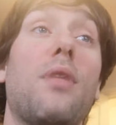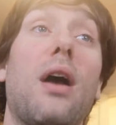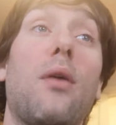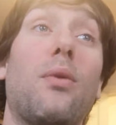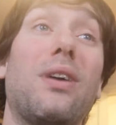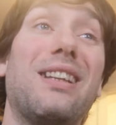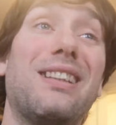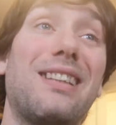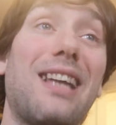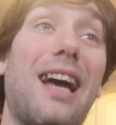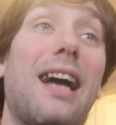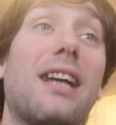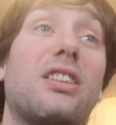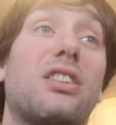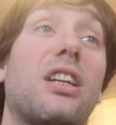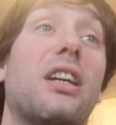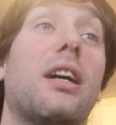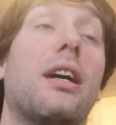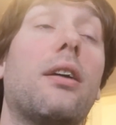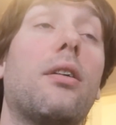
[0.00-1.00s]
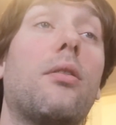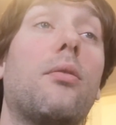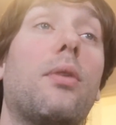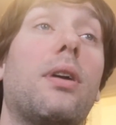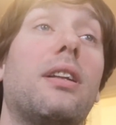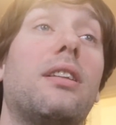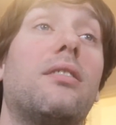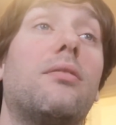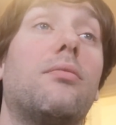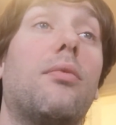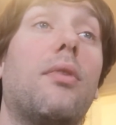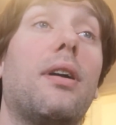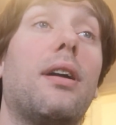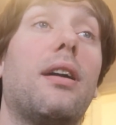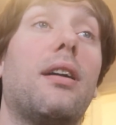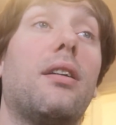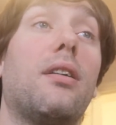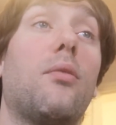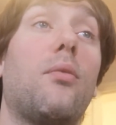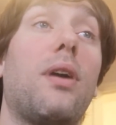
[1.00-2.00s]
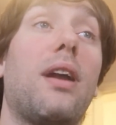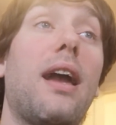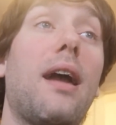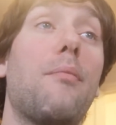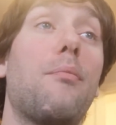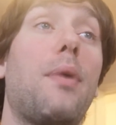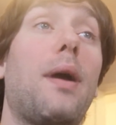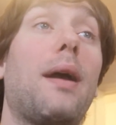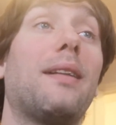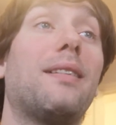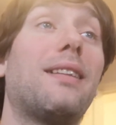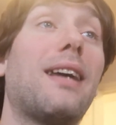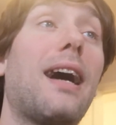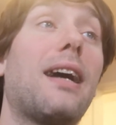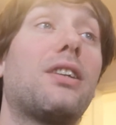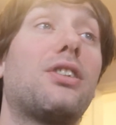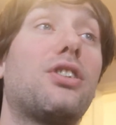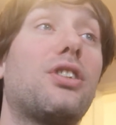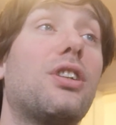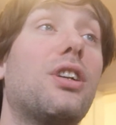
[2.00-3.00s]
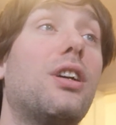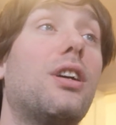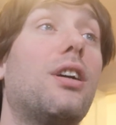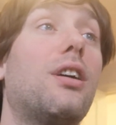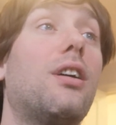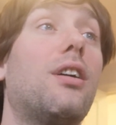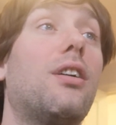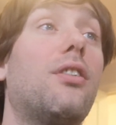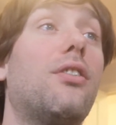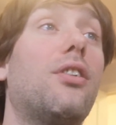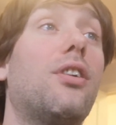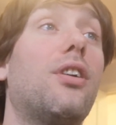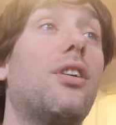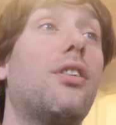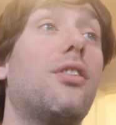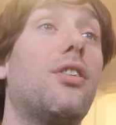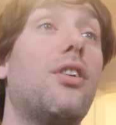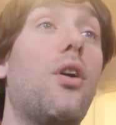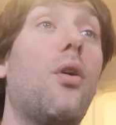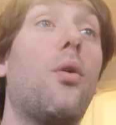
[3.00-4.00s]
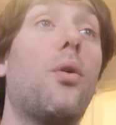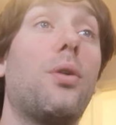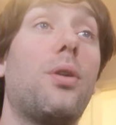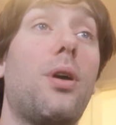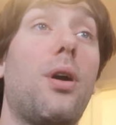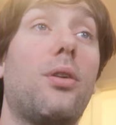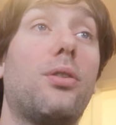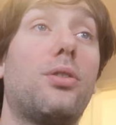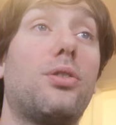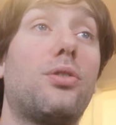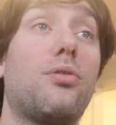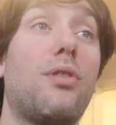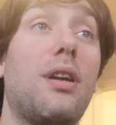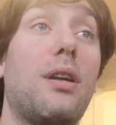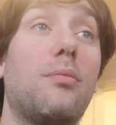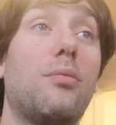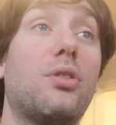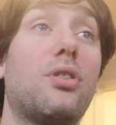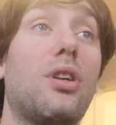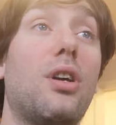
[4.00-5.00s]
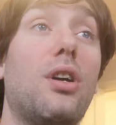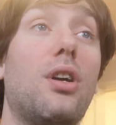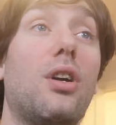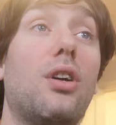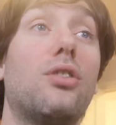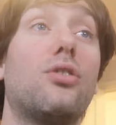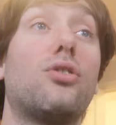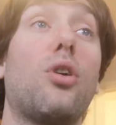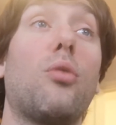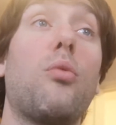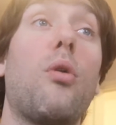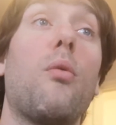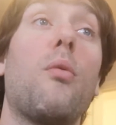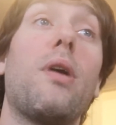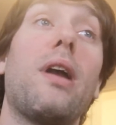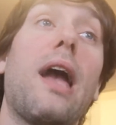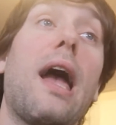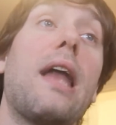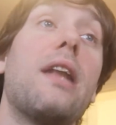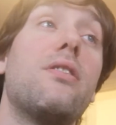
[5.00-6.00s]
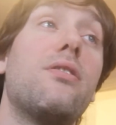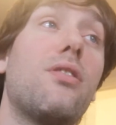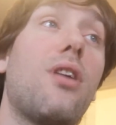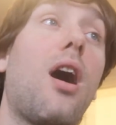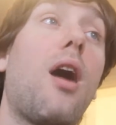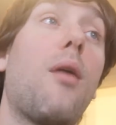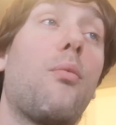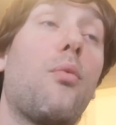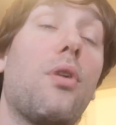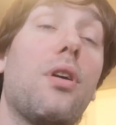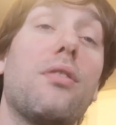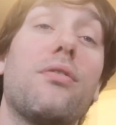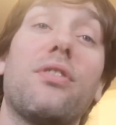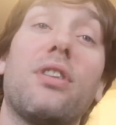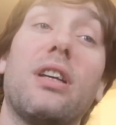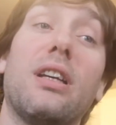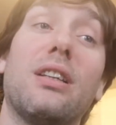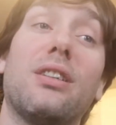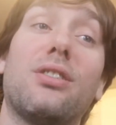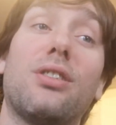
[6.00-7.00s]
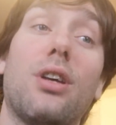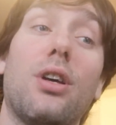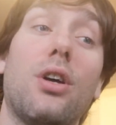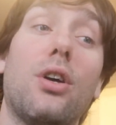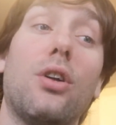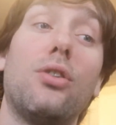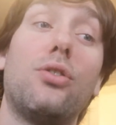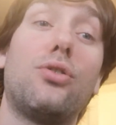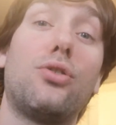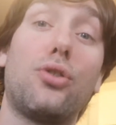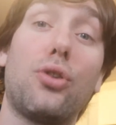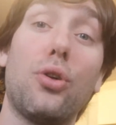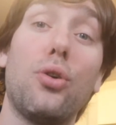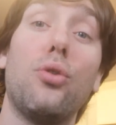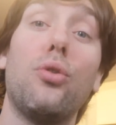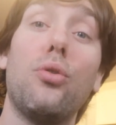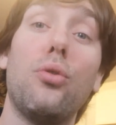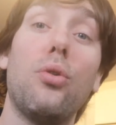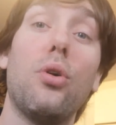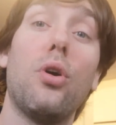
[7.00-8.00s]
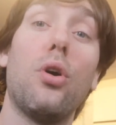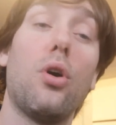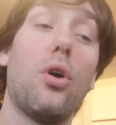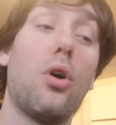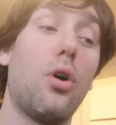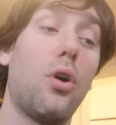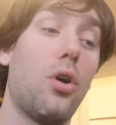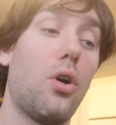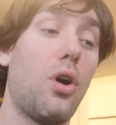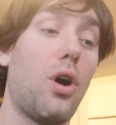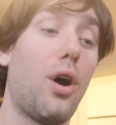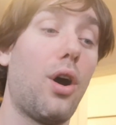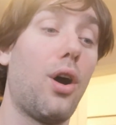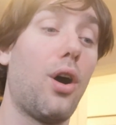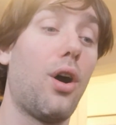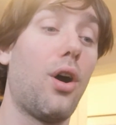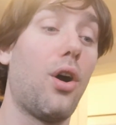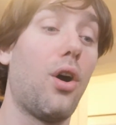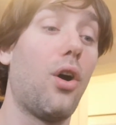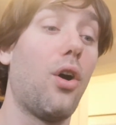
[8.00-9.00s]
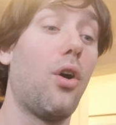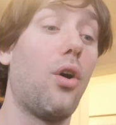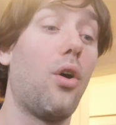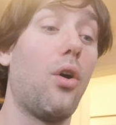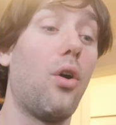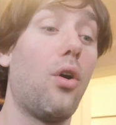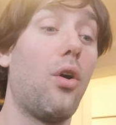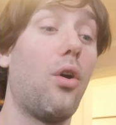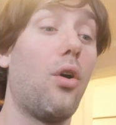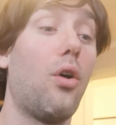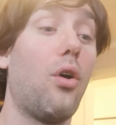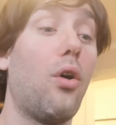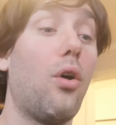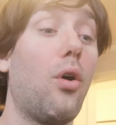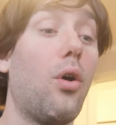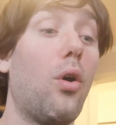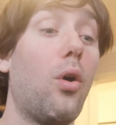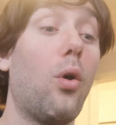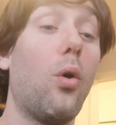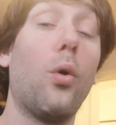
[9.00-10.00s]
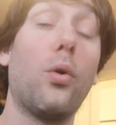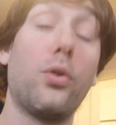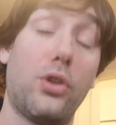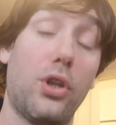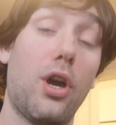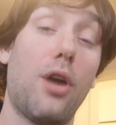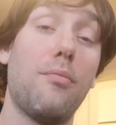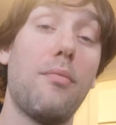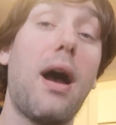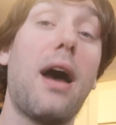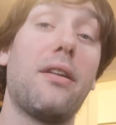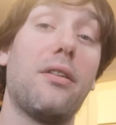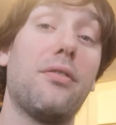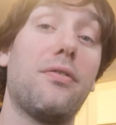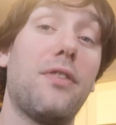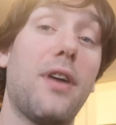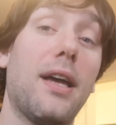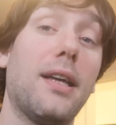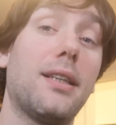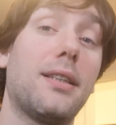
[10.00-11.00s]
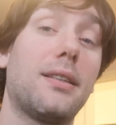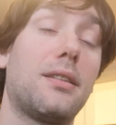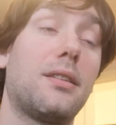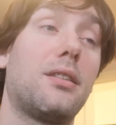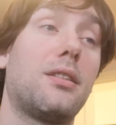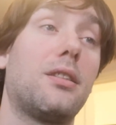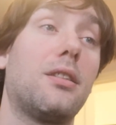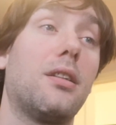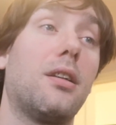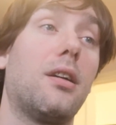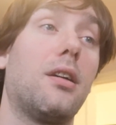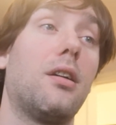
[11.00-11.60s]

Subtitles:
we dash it. We mpeg dash the audio streams. So what we end up with is two audio manifests